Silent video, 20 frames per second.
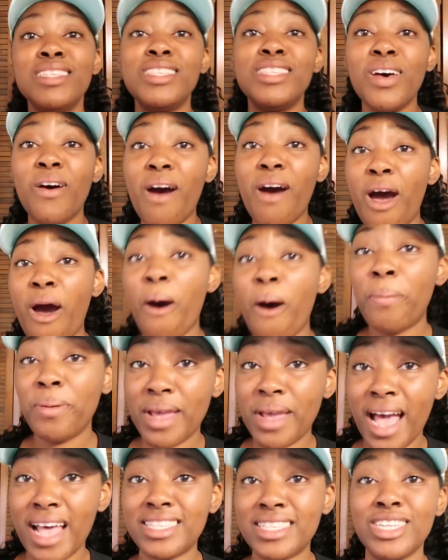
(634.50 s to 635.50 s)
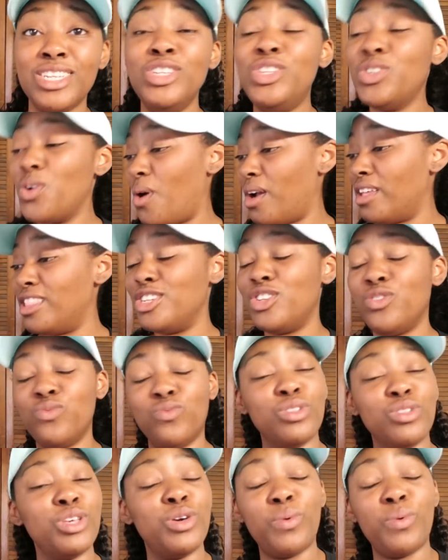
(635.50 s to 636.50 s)
so i hope you guys enjoy this
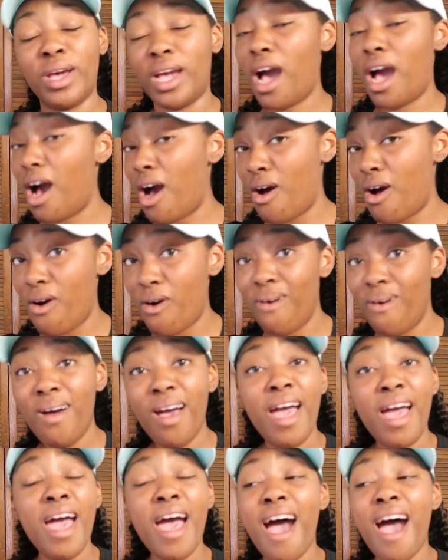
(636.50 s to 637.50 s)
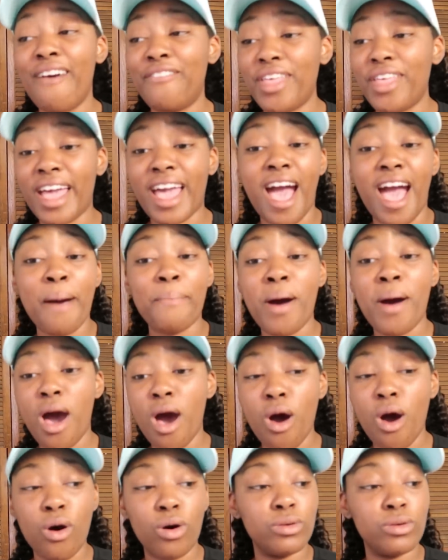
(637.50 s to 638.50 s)
really quick haul i feel like i
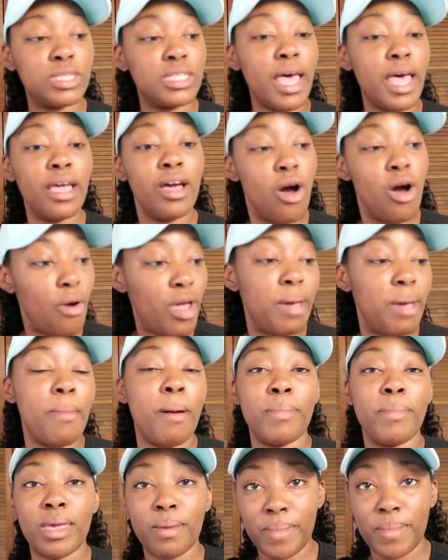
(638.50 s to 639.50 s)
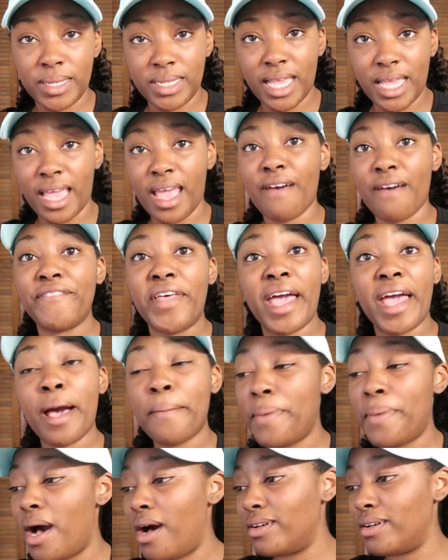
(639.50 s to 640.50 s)
paused like okay mama give me a second i feel like i
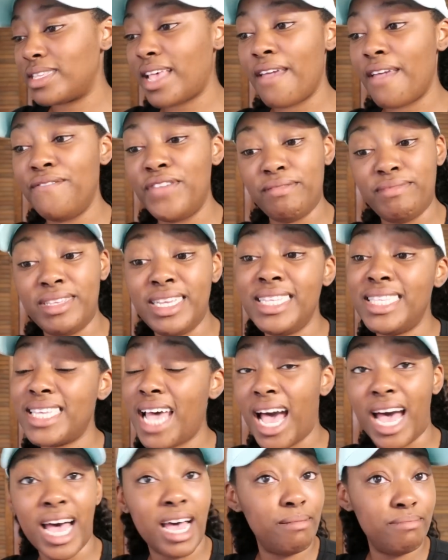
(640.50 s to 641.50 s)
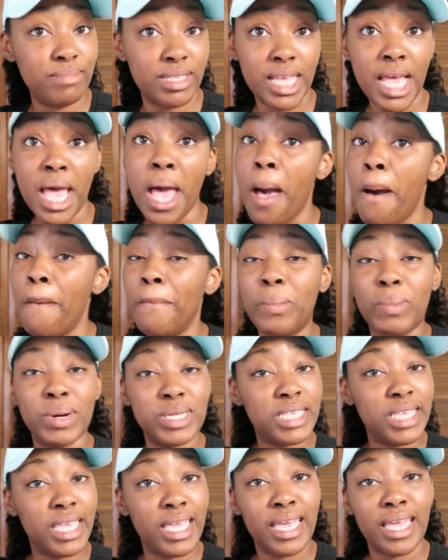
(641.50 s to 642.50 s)
paused like 15 times
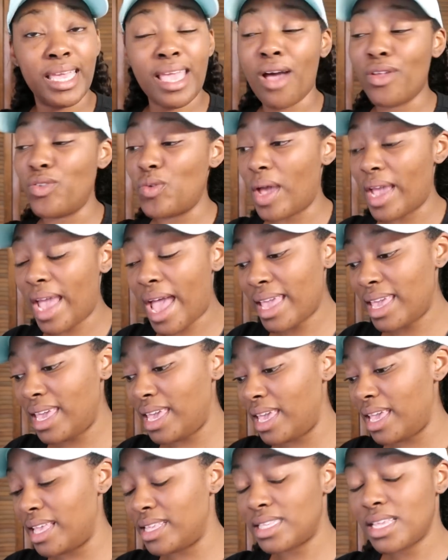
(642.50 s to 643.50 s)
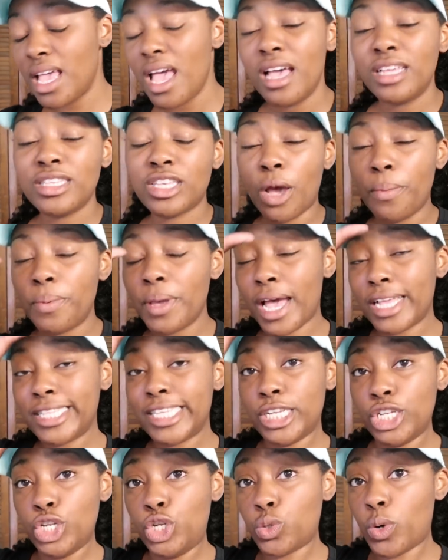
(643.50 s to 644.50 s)
once again y'all know i got kids so i hope you guys
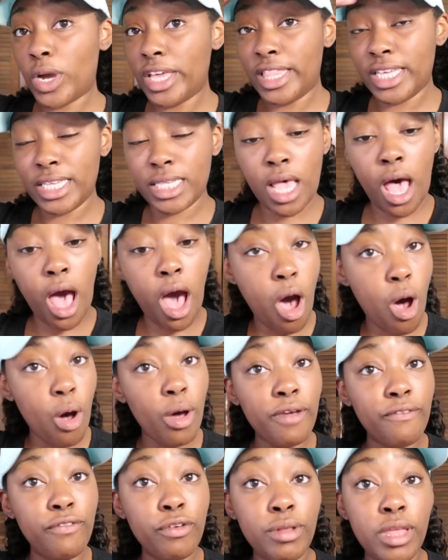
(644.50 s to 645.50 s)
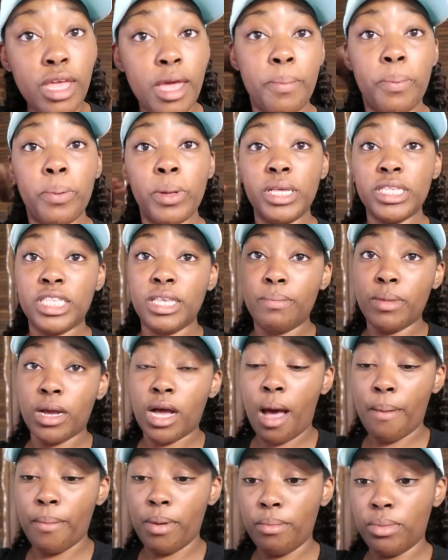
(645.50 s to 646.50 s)
enjoyed this haul if you did please leave me a
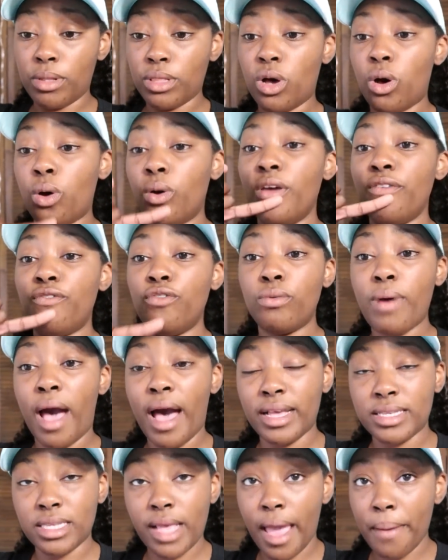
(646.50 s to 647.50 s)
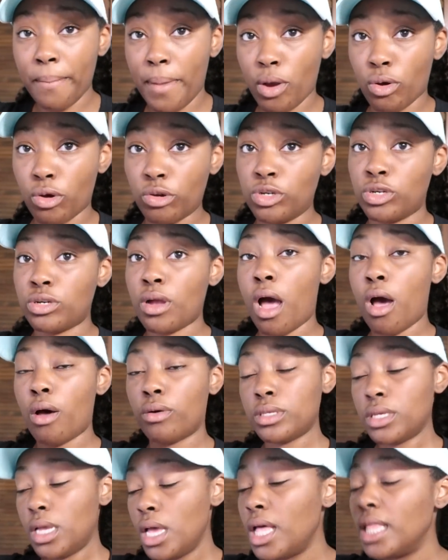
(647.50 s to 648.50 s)
comment below if you guys like my grocery
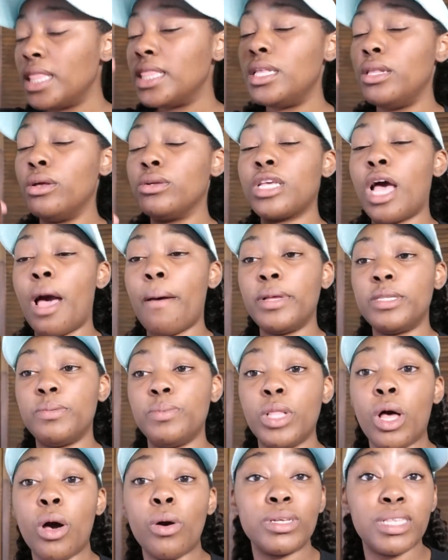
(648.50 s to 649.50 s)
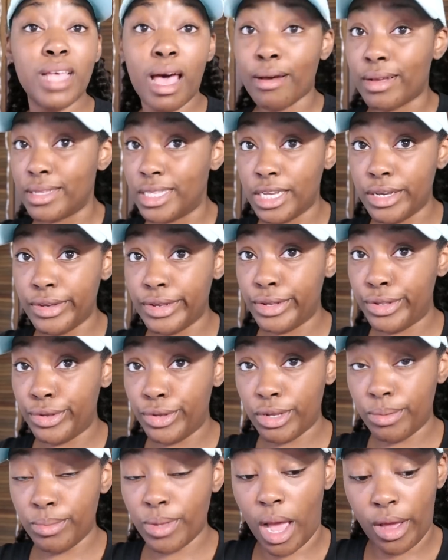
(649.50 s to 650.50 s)
hauls leave those comments below because i'll continue to
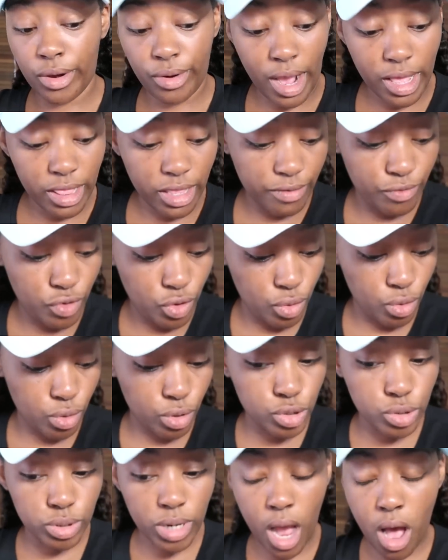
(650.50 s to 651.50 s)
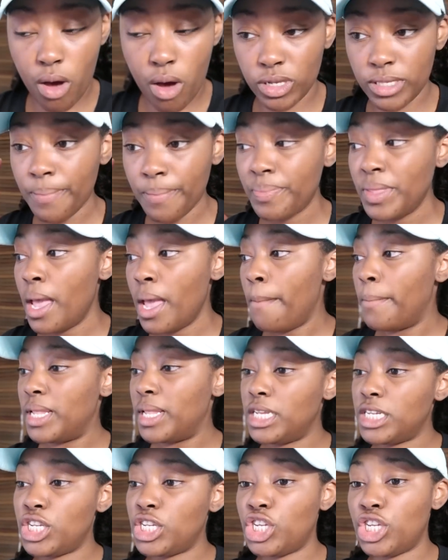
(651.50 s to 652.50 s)
do them y'all know i love doing grocery hauls
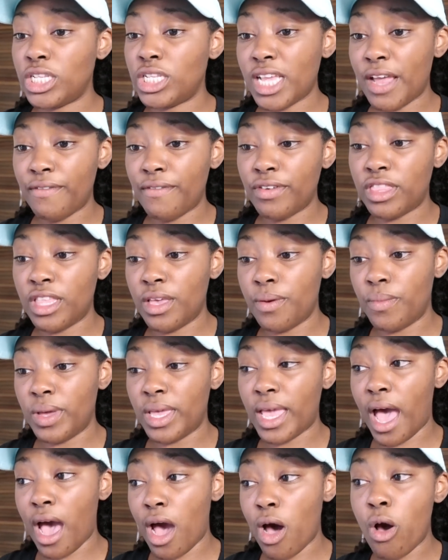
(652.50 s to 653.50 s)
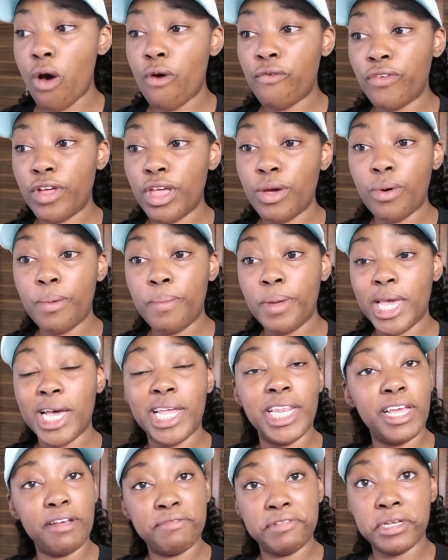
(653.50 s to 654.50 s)
but this is just everything we got hopefully it will be
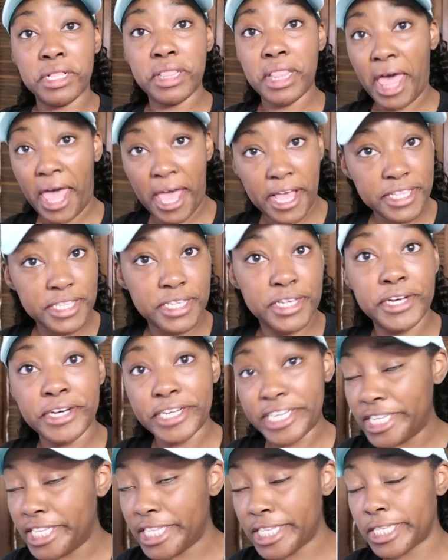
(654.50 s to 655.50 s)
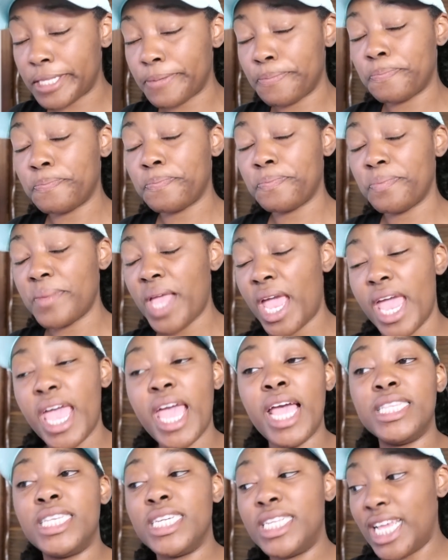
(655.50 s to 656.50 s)
enough to last us
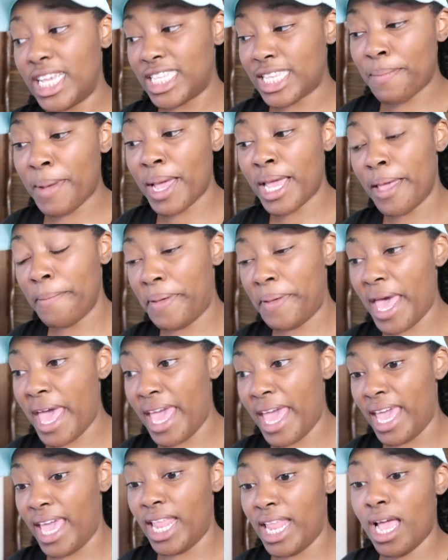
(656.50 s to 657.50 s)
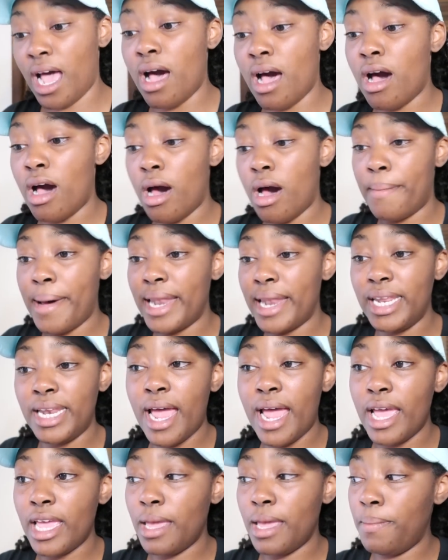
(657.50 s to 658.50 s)
until next time I get paid. Um, I did
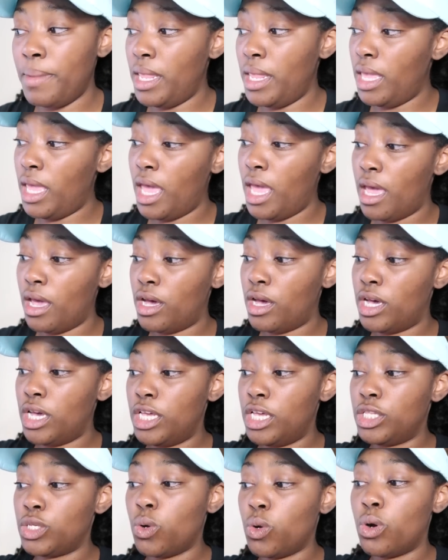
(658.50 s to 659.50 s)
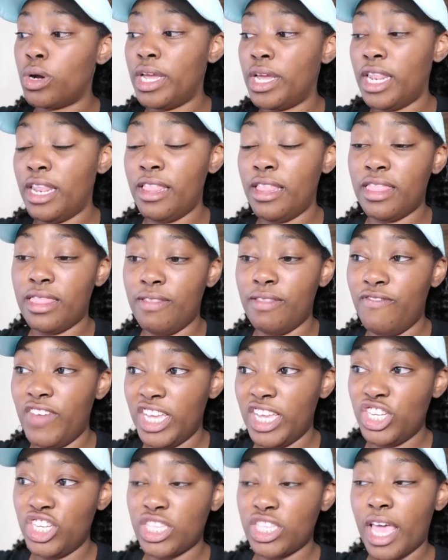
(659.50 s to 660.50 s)
not get many canned goods or any
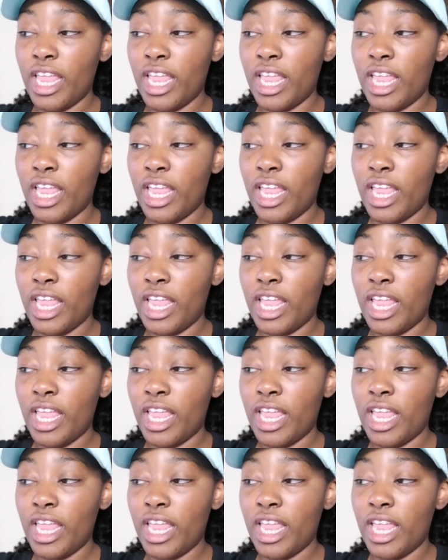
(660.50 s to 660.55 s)
veggies